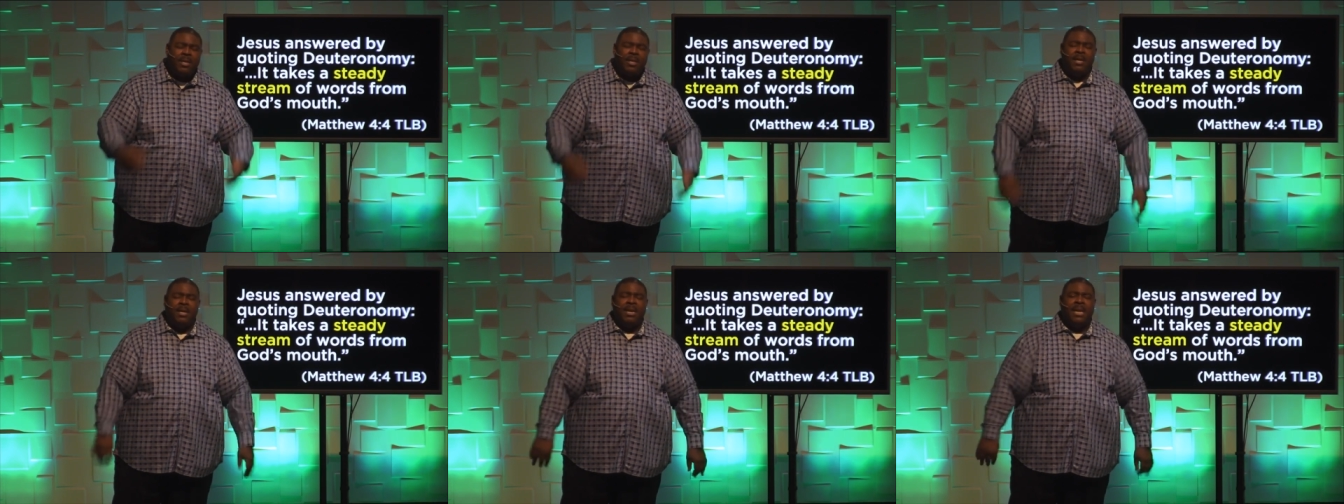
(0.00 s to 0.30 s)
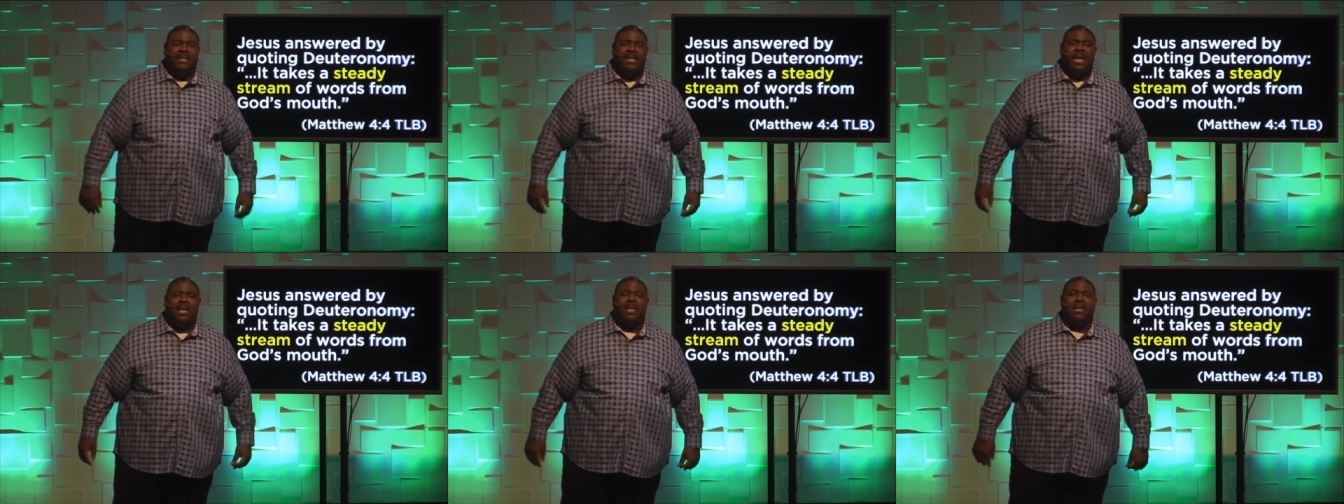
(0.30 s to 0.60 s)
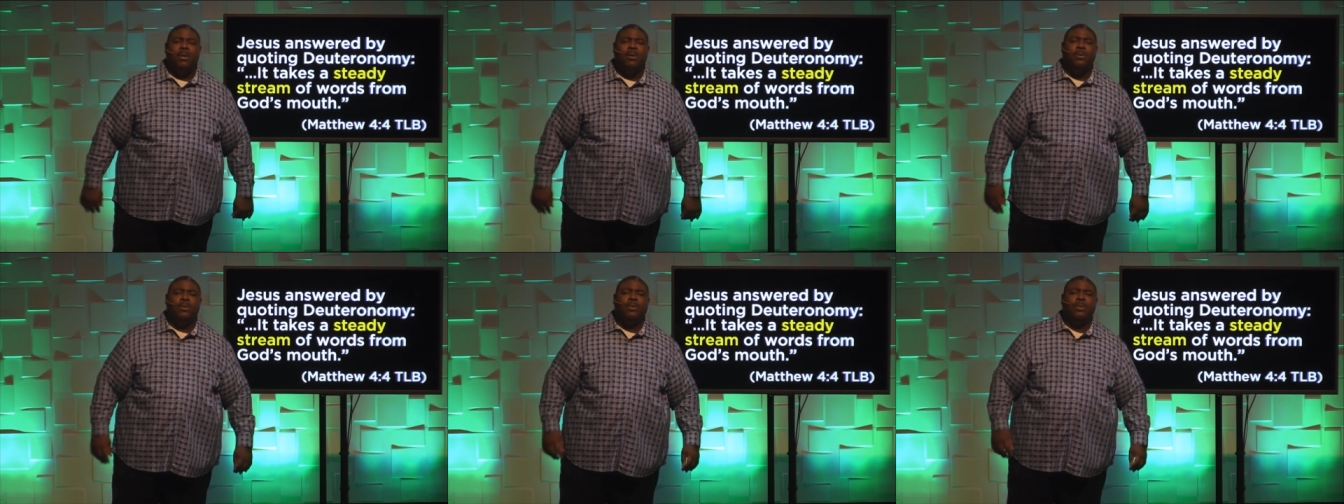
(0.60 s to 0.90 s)
as I
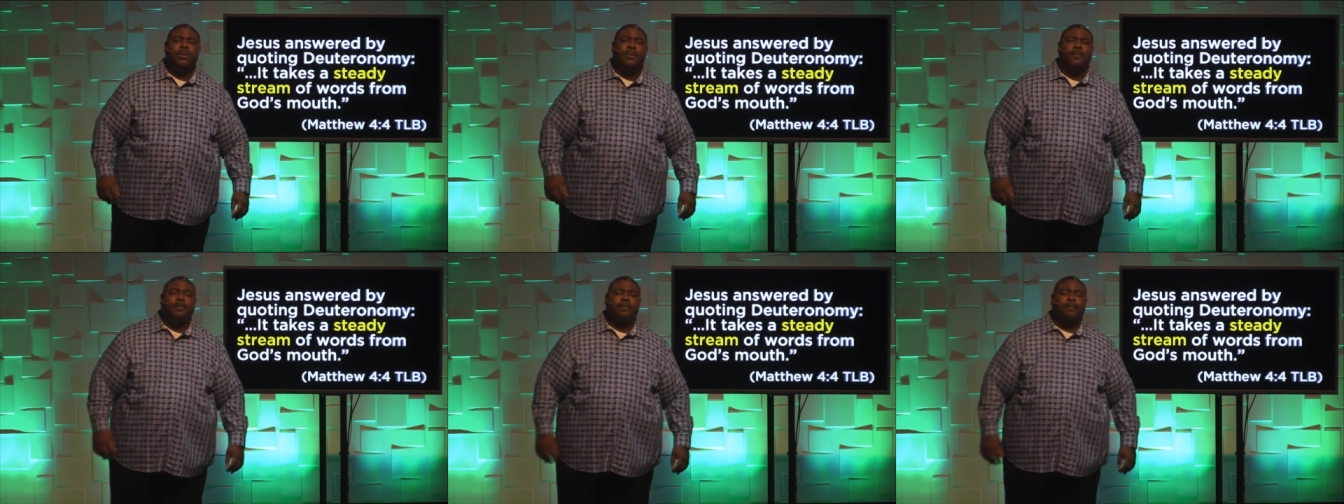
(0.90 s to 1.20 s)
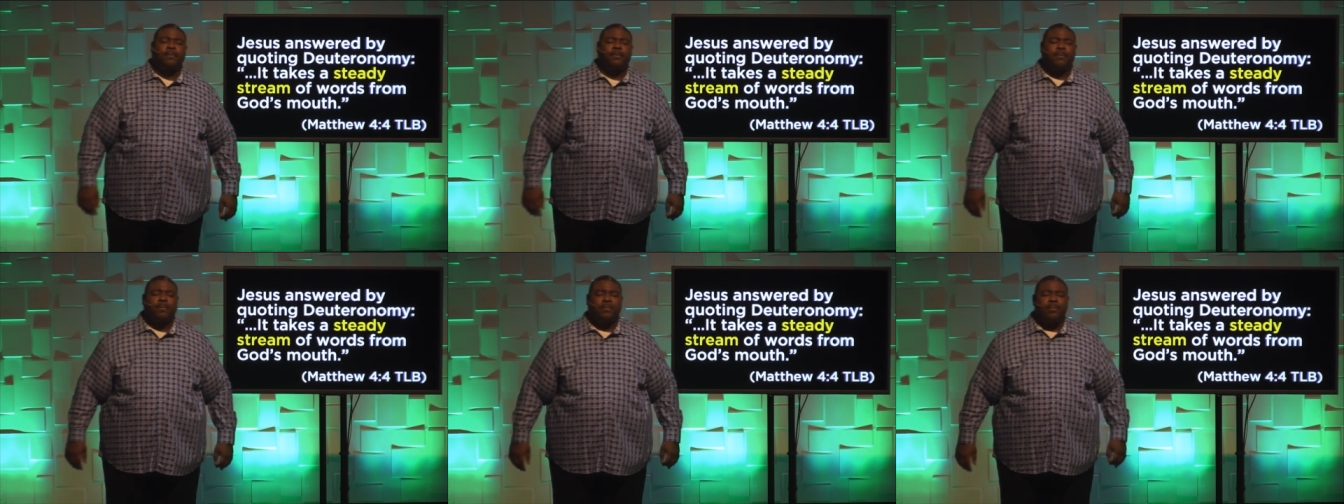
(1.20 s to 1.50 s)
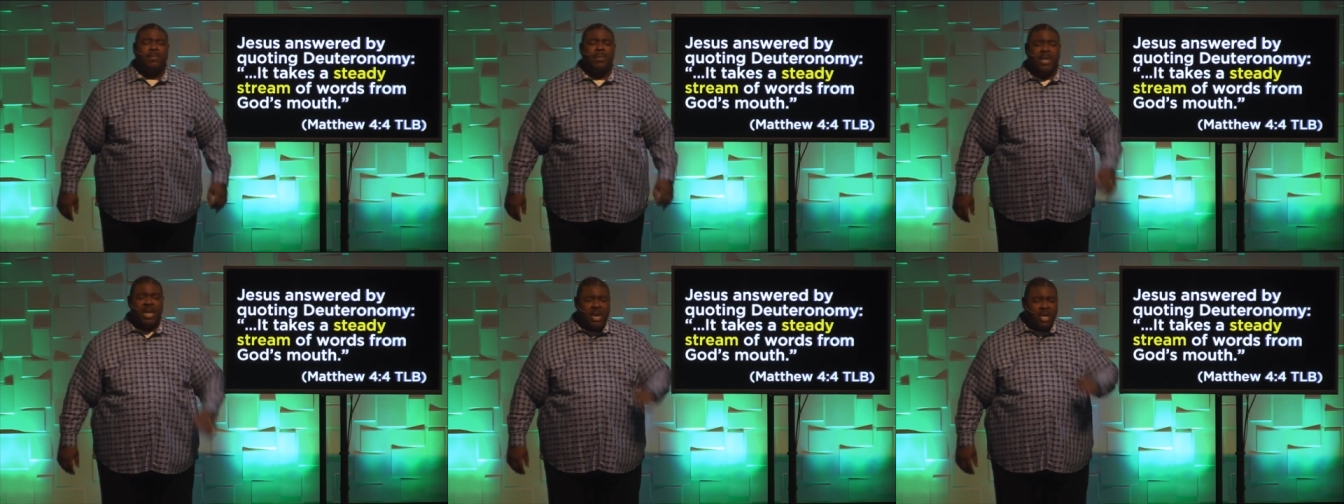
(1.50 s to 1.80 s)
close,
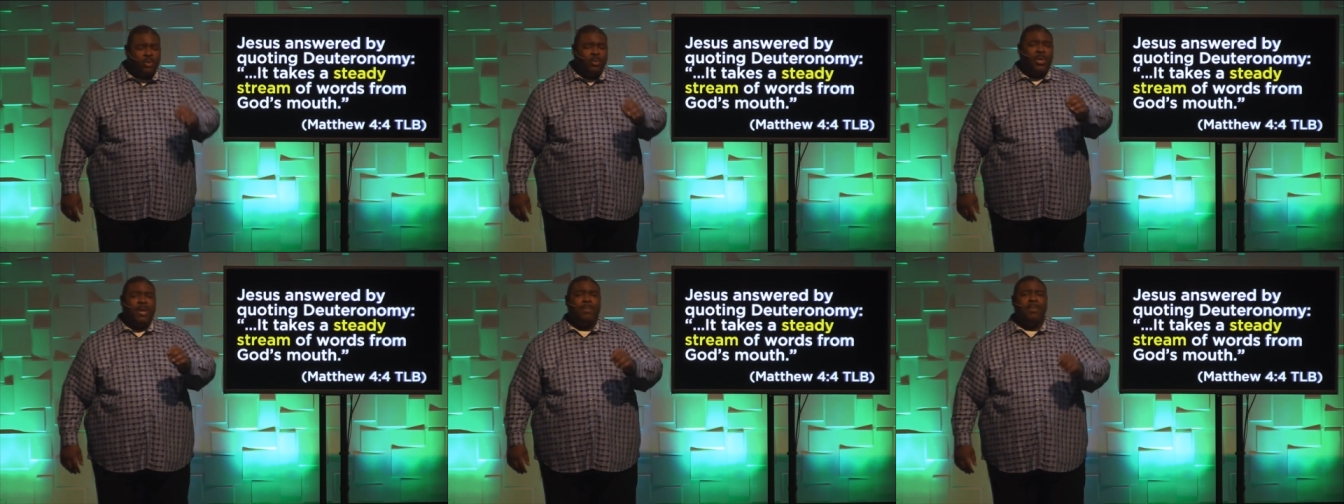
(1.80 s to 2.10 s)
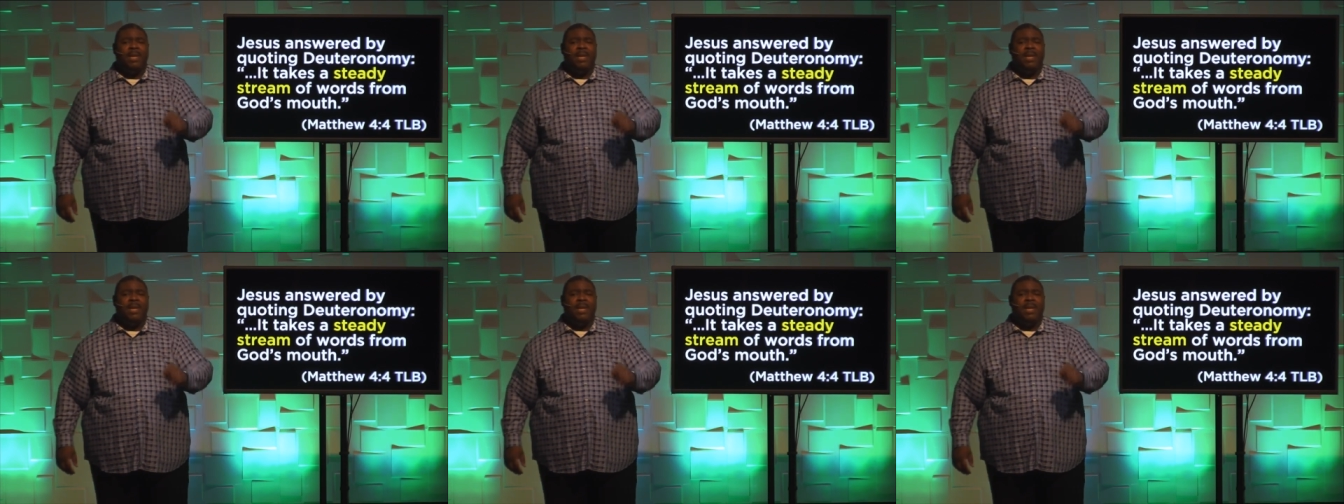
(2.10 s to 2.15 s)
here's what it